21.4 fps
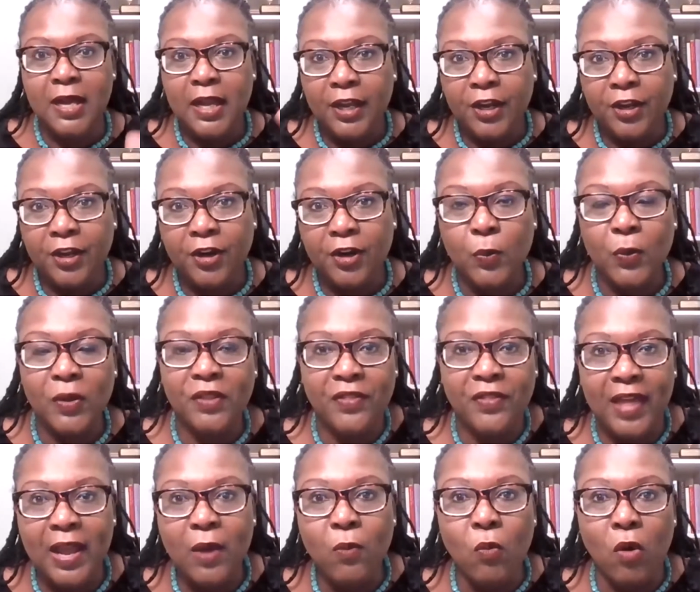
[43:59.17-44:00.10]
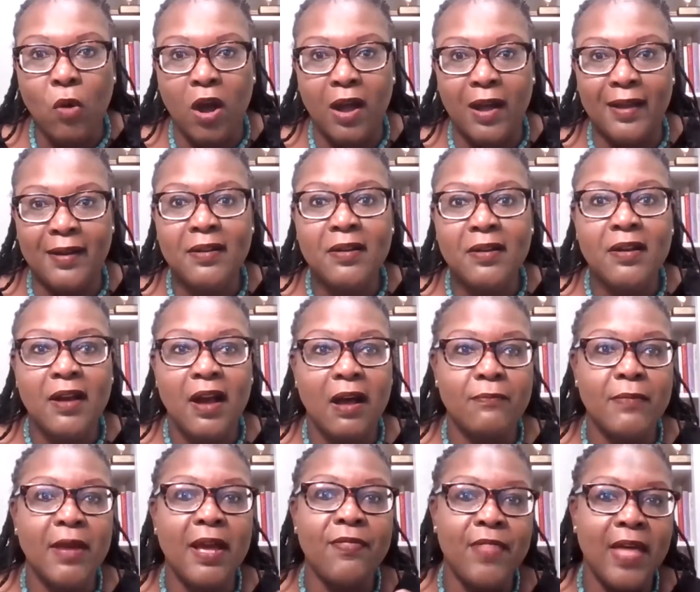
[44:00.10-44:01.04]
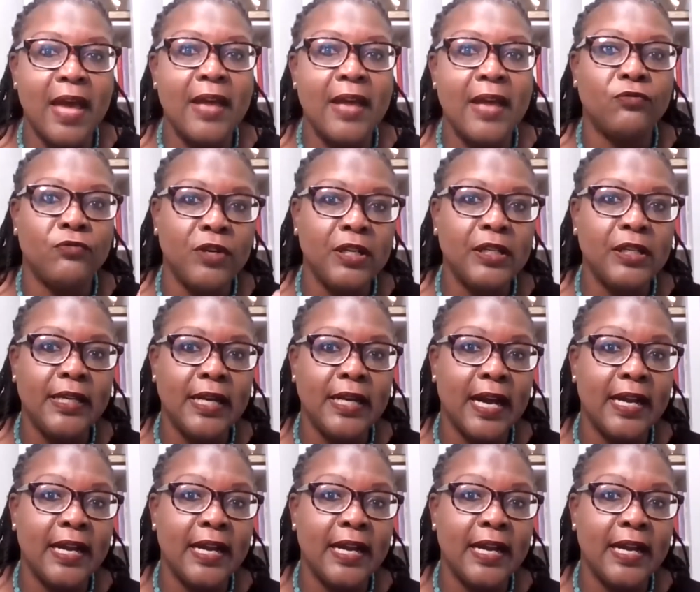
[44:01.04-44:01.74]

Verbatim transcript: hearing what they want um, and then really